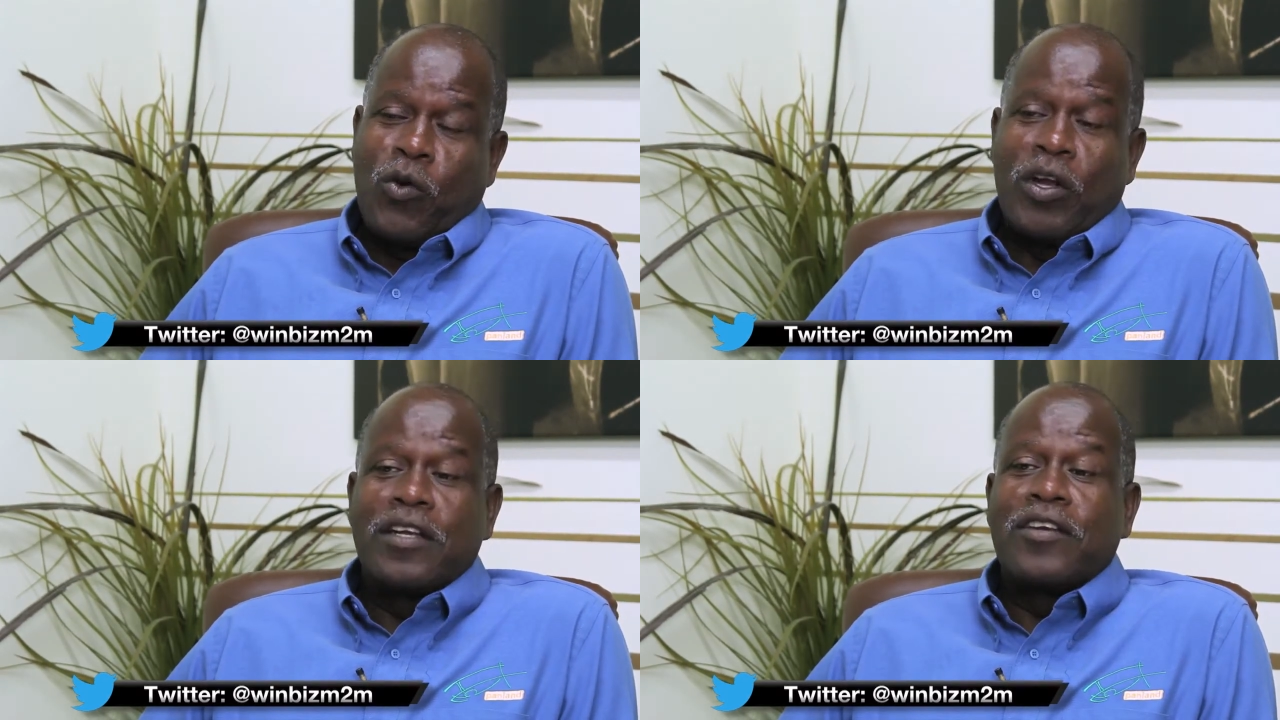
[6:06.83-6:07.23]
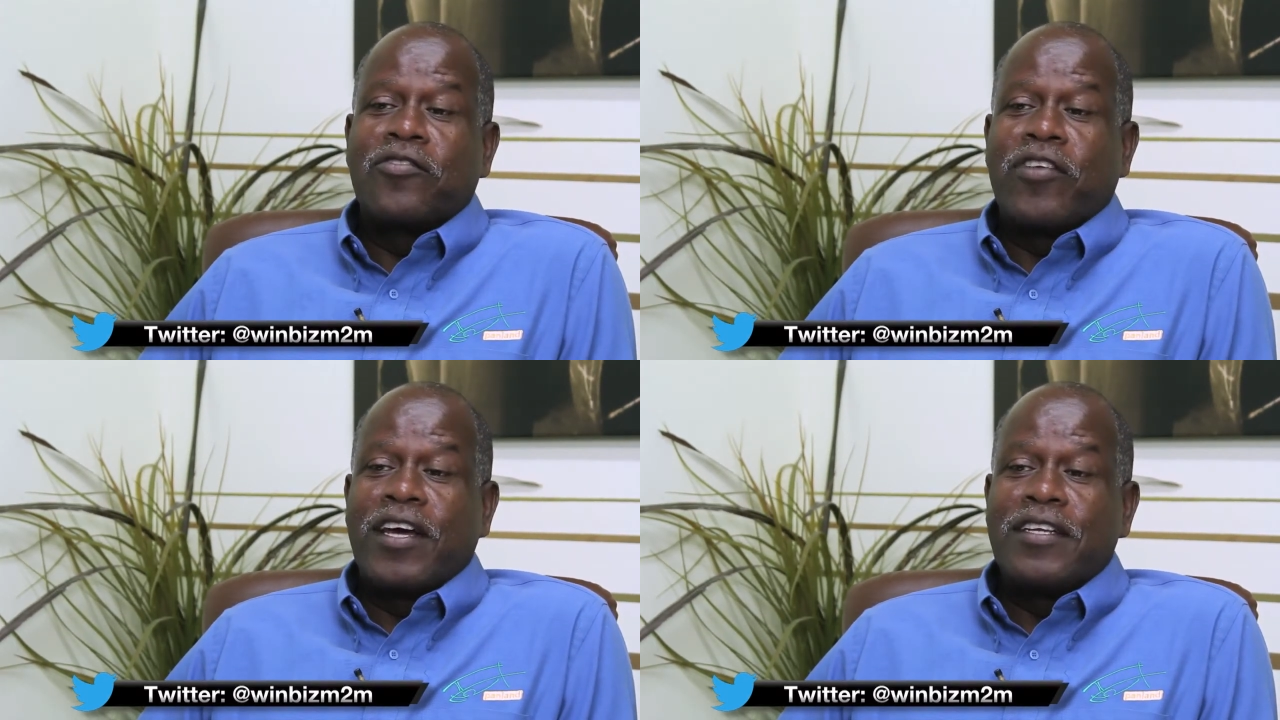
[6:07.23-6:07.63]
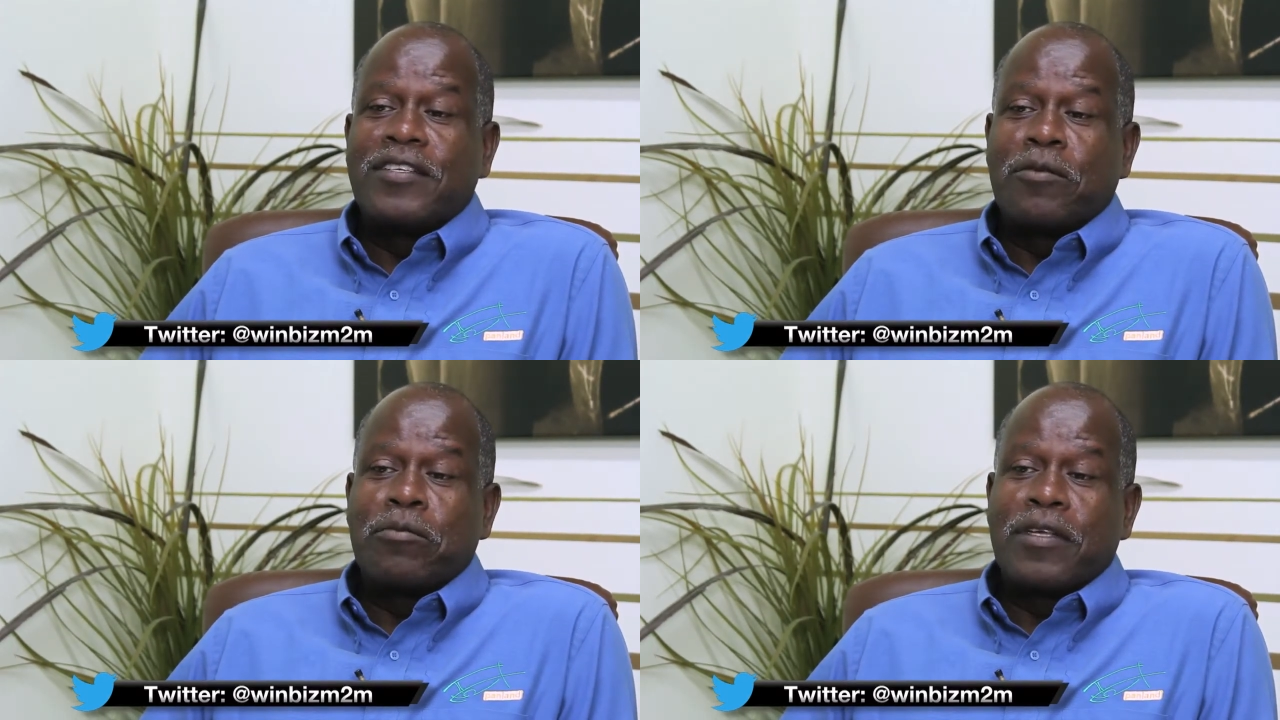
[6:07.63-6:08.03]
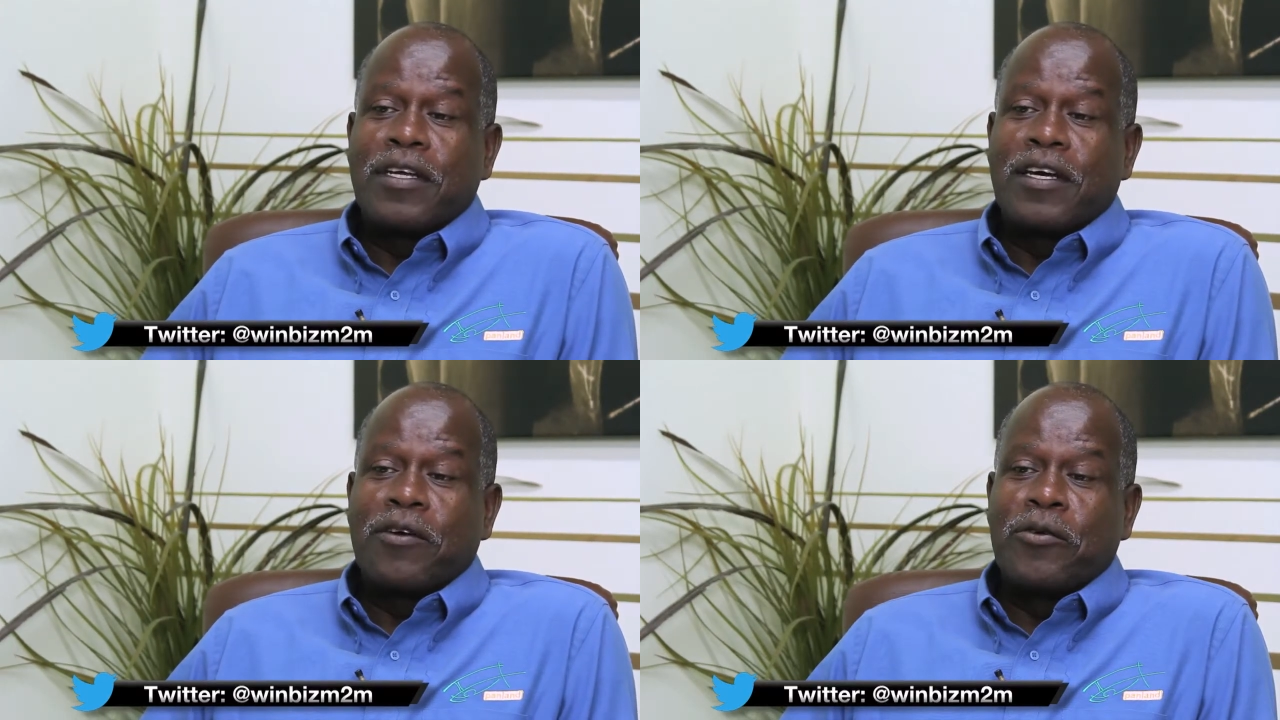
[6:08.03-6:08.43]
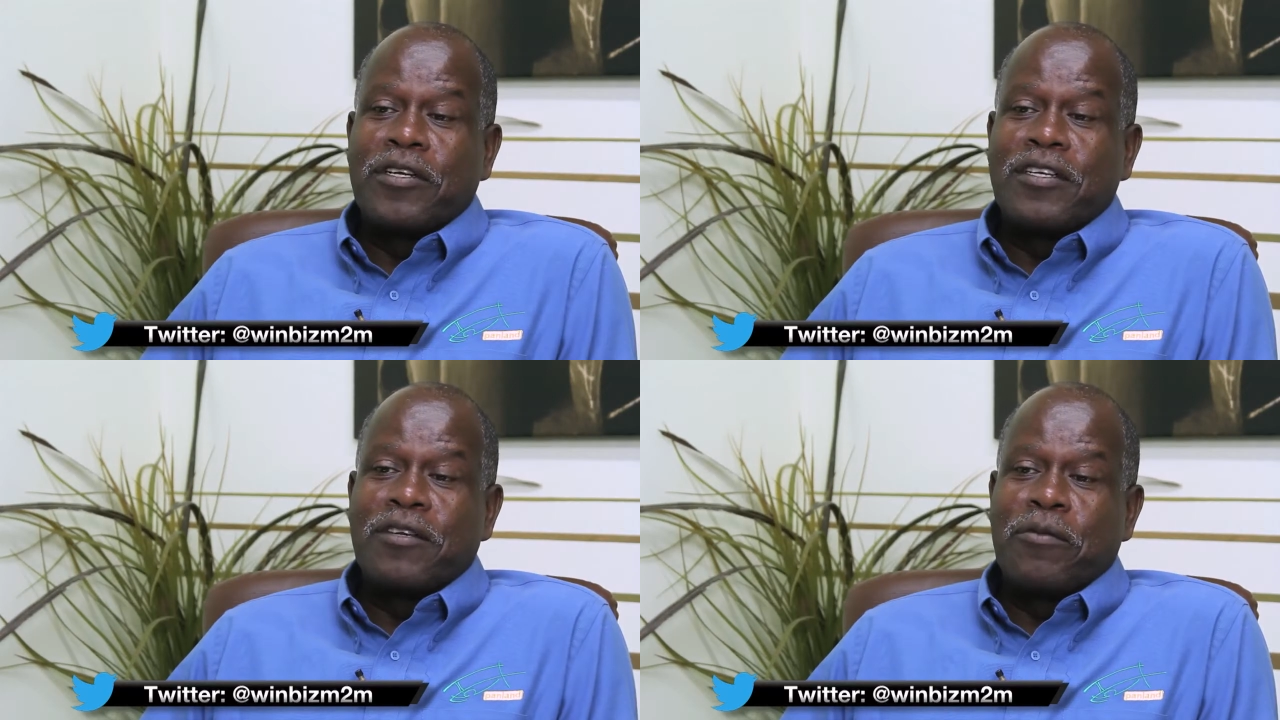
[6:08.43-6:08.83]
wanted to try something. I
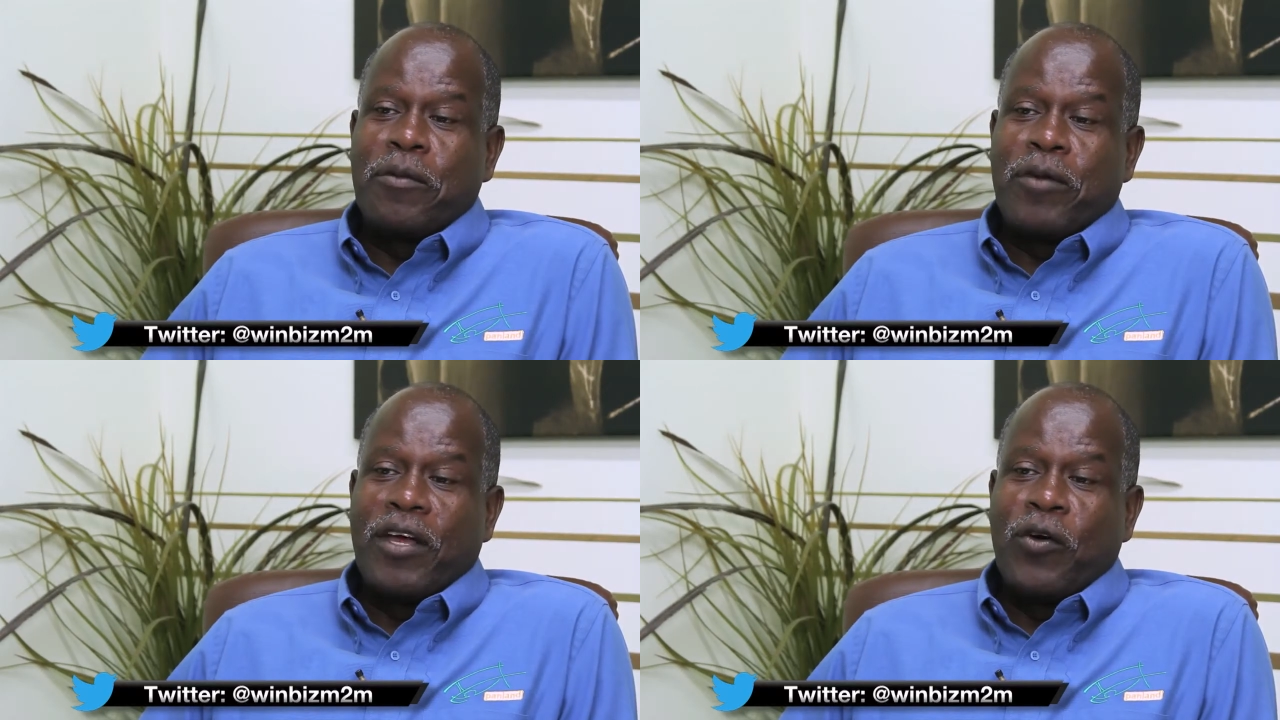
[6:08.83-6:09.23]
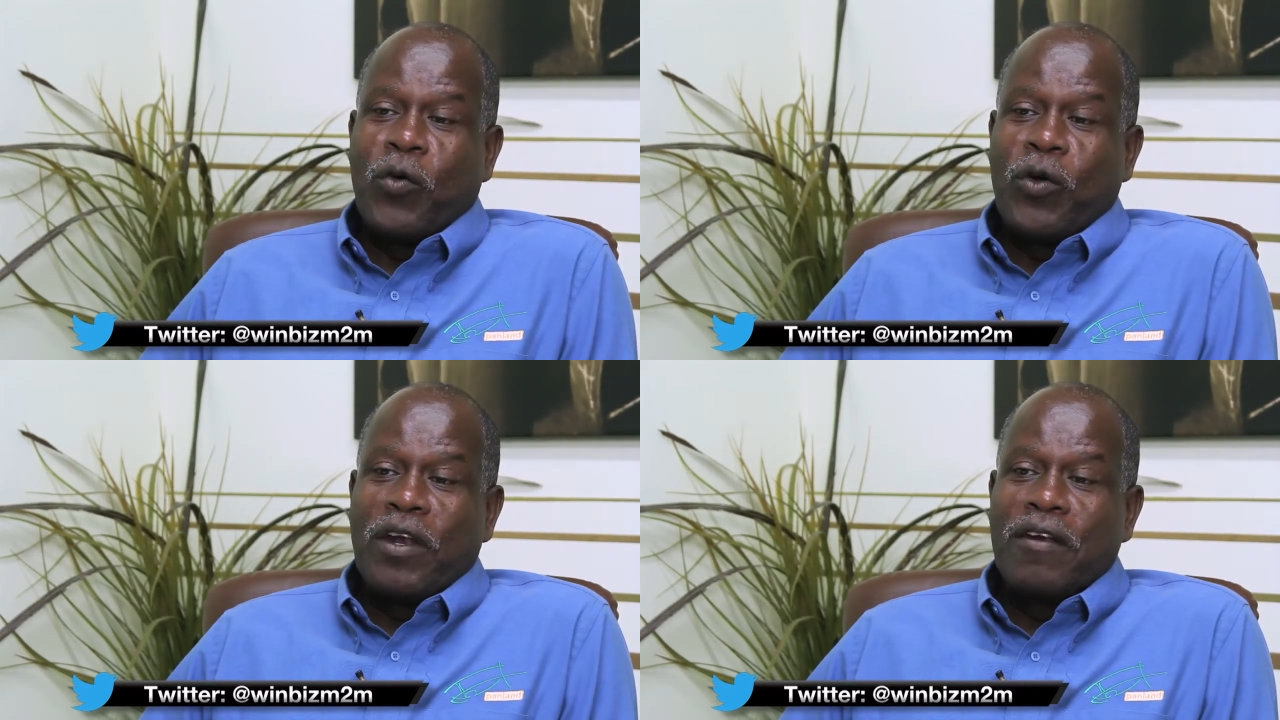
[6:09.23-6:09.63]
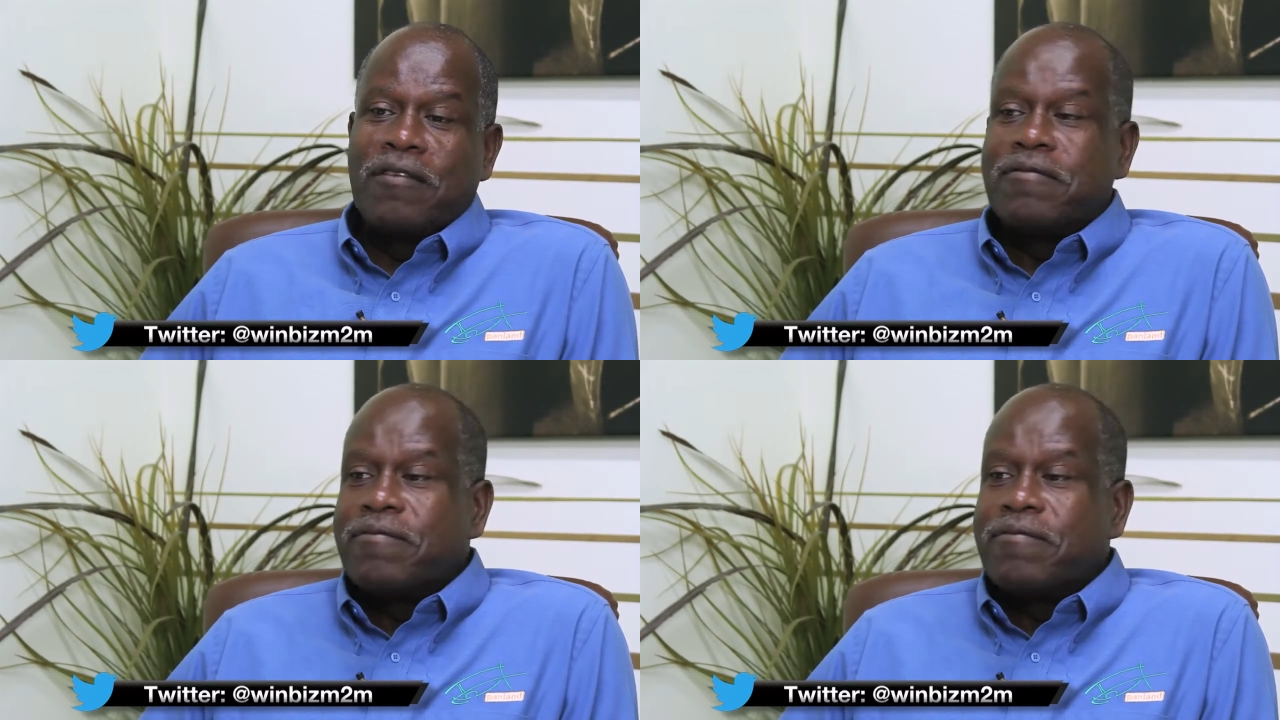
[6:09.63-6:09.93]
wanted to be my own